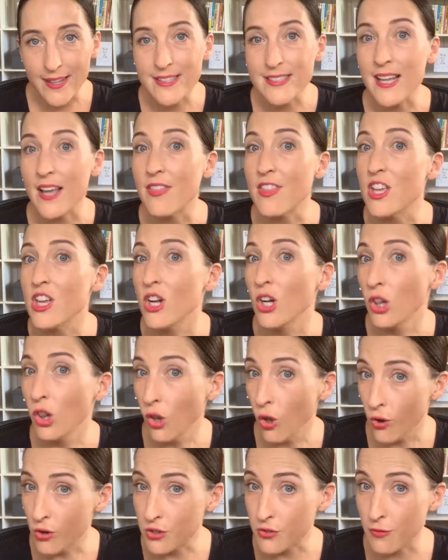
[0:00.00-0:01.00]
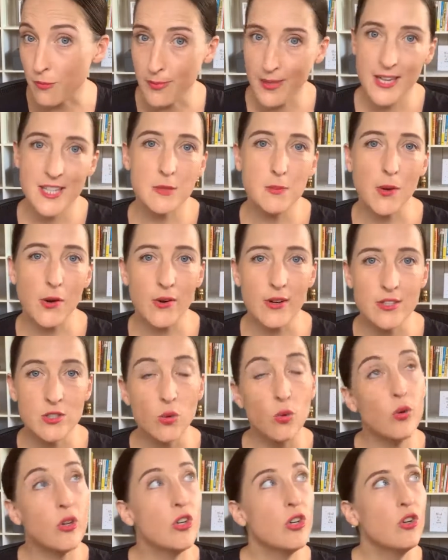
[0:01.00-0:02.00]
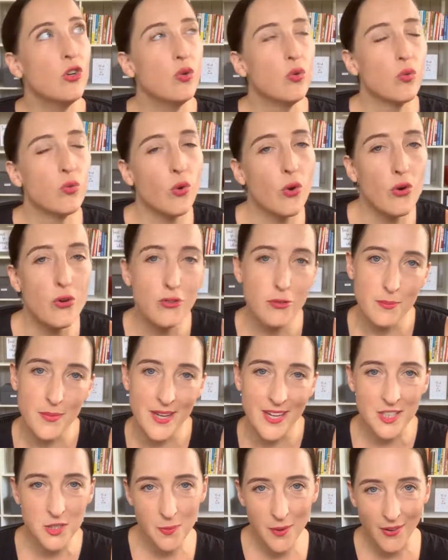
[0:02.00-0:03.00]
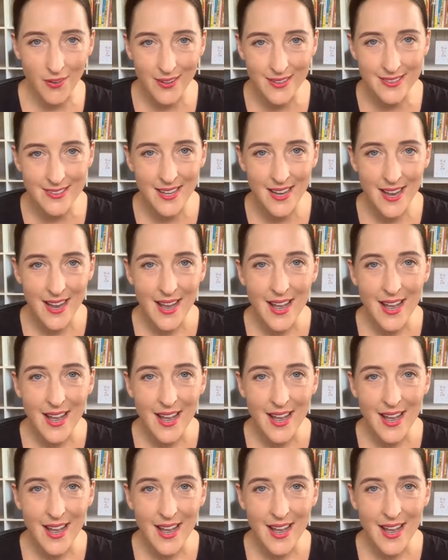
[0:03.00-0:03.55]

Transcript: and say that you learnt from the experience or you grew from the experience.